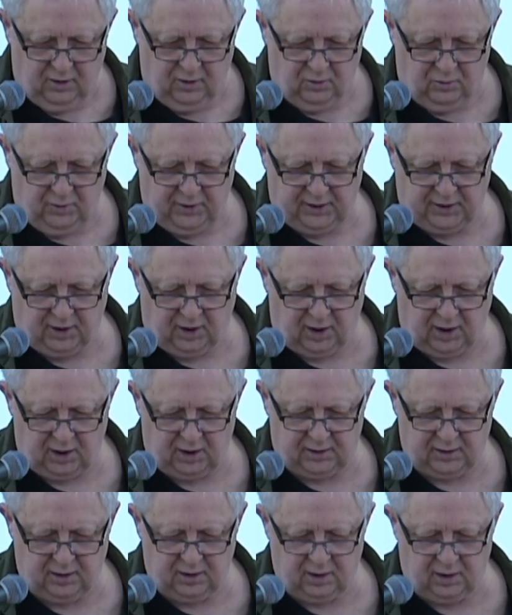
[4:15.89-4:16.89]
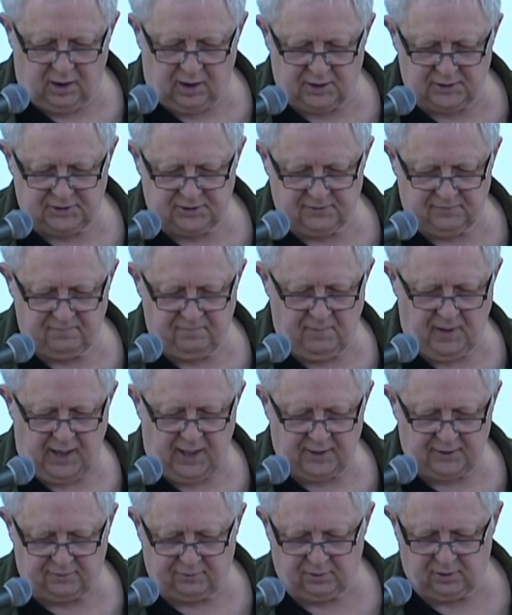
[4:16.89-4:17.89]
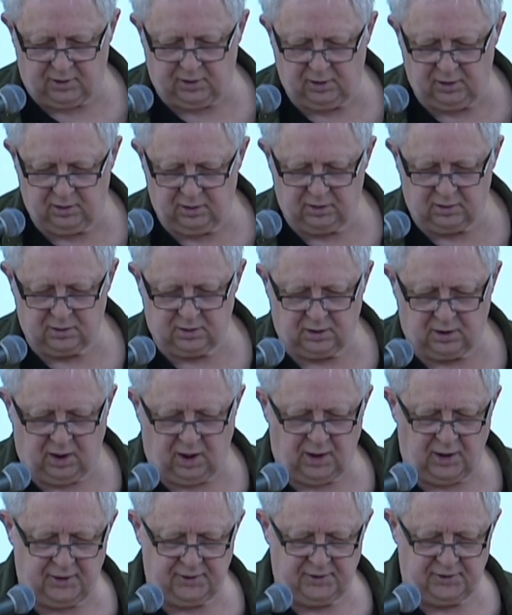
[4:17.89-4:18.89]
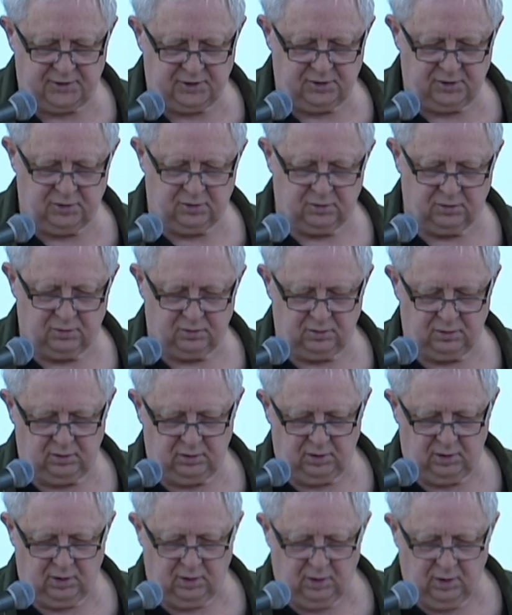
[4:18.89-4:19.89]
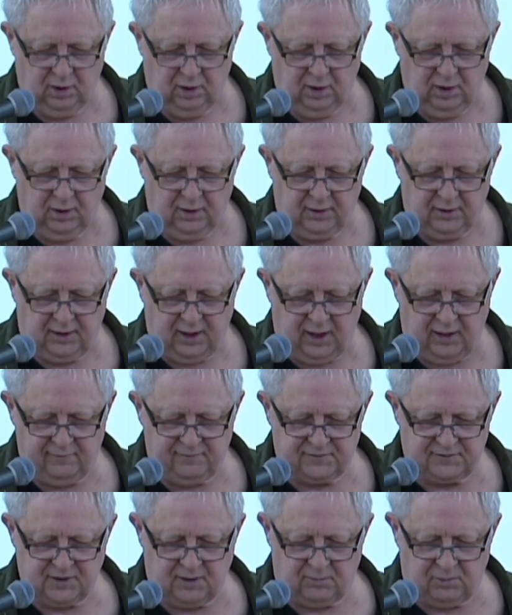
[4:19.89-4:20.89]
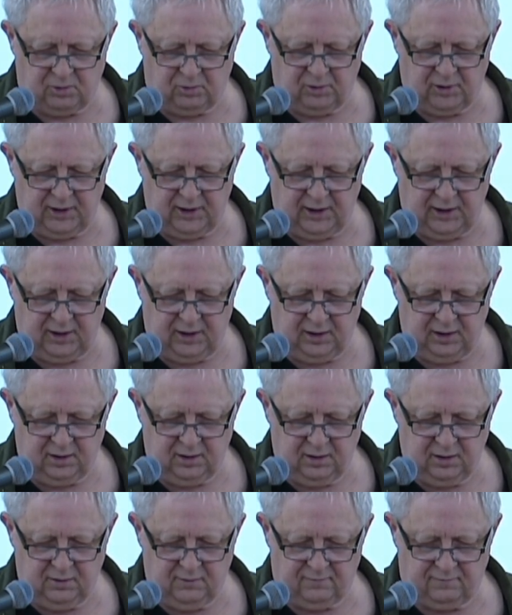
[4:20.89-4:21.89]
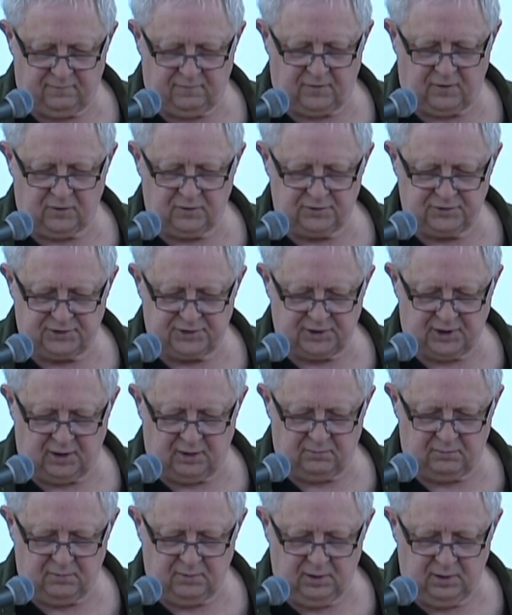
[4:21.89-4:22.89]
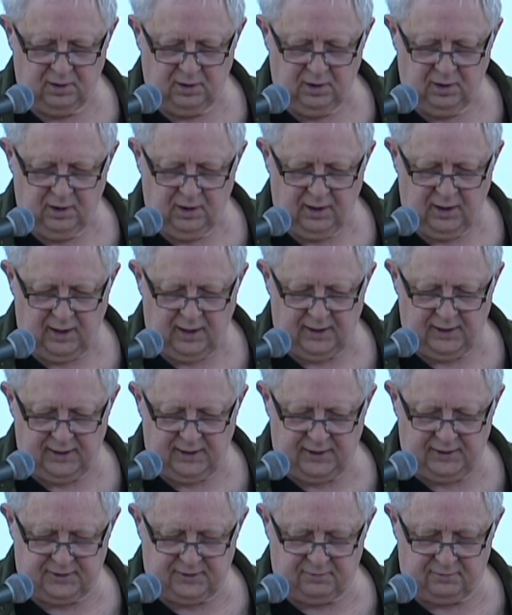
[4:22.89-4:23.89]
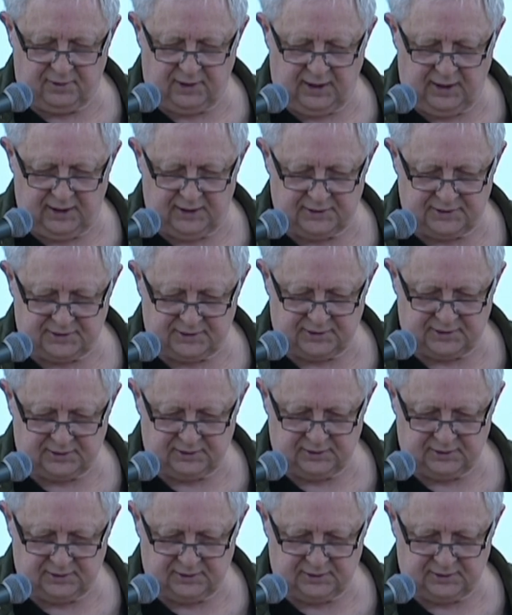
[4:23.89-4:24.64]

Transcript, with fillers: We caught lots of mackerel, cod too, gave some away, froze some, and ate the rest.